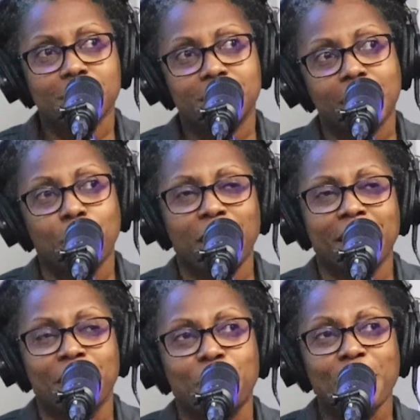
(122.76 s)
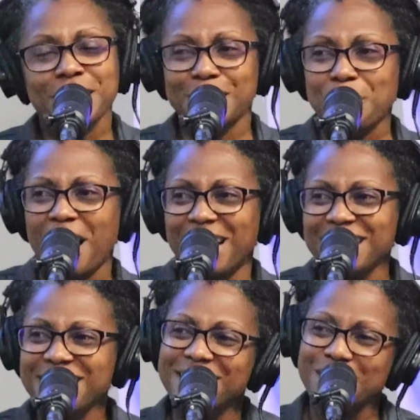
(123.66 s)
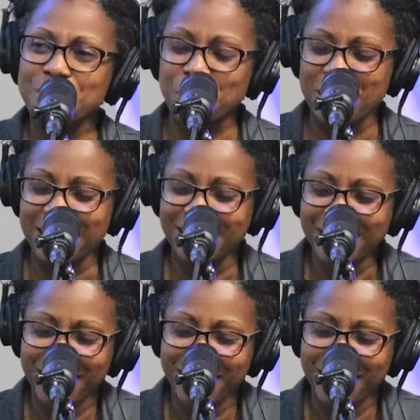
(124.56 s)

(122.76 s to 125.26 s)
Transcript: Segueing across the pond to Britain,